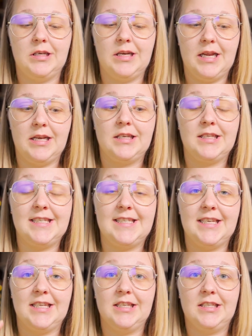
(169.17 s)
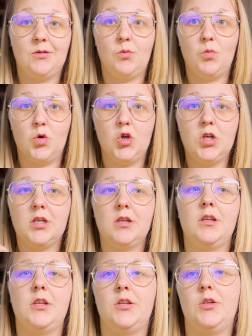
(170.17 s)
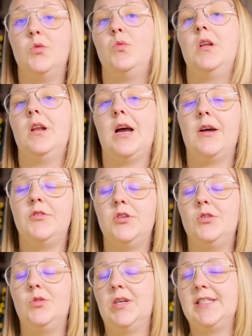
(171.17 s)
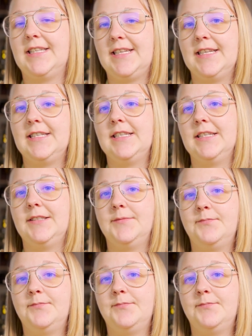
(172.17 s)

in considered work, you will have to do as a kit day.